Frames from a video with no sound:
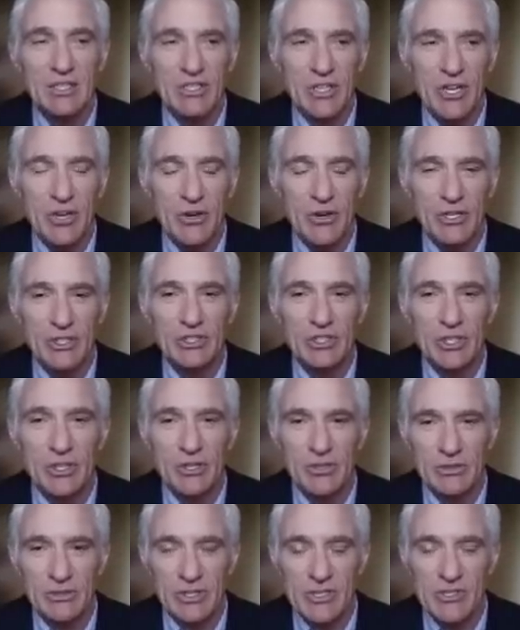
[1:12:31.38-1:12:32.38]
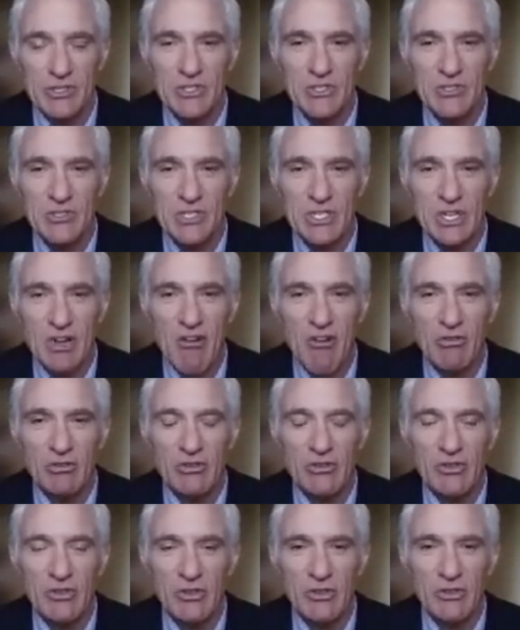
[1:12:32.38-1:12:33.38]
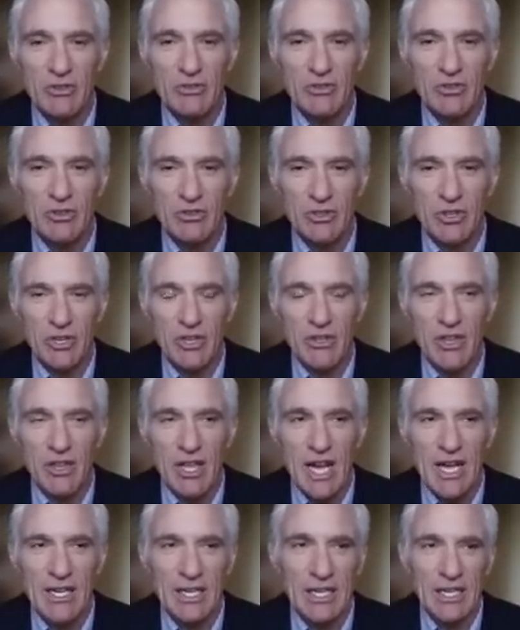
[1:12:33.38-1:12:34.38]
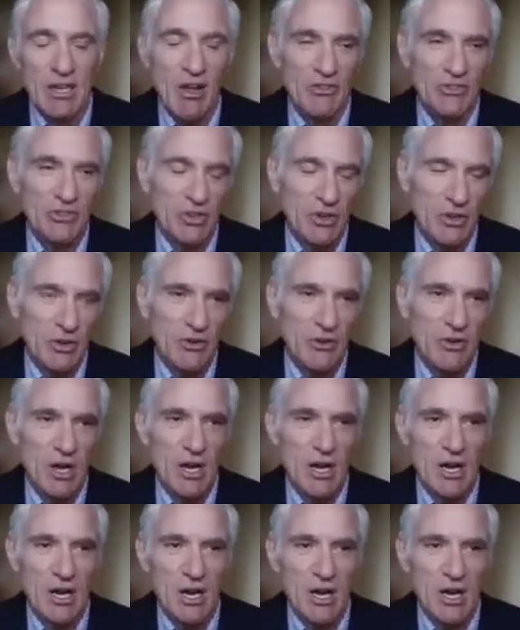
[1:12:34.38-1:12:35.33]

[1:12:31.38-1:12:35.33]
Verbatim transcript: encourage your listeners to go to look at that. And also,